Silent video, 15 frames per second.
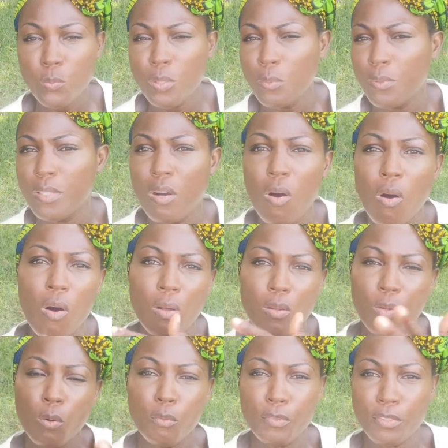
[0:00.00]
We were all
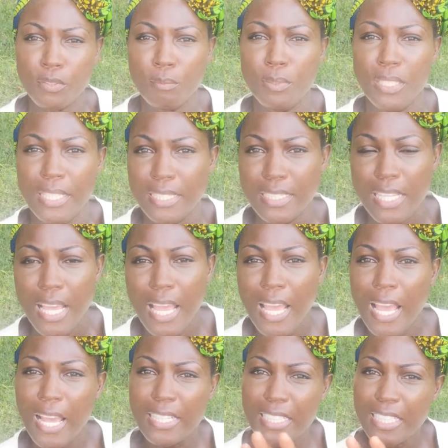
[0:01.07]
over the place,
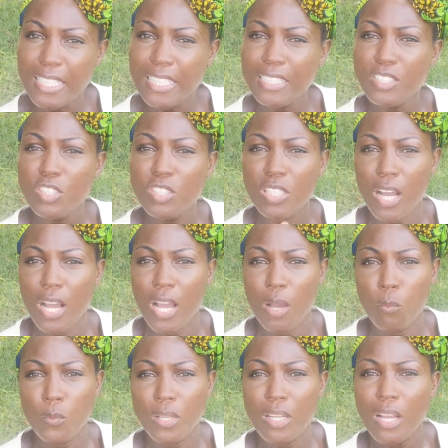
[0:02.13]
and each
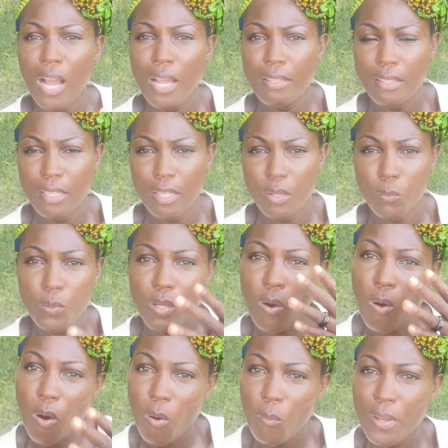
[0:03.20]
time we got there, we
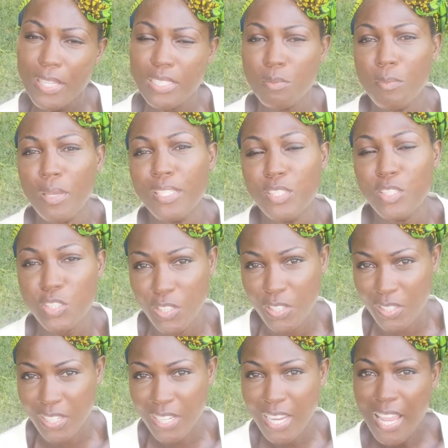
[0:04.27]
always made
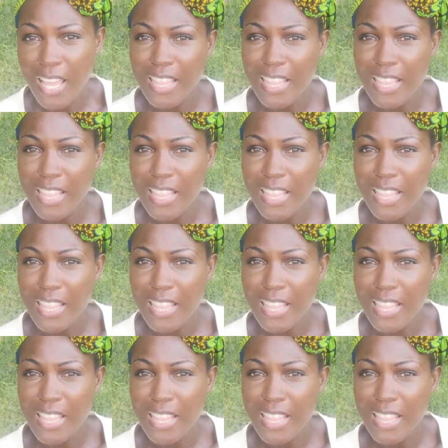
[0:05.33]
sure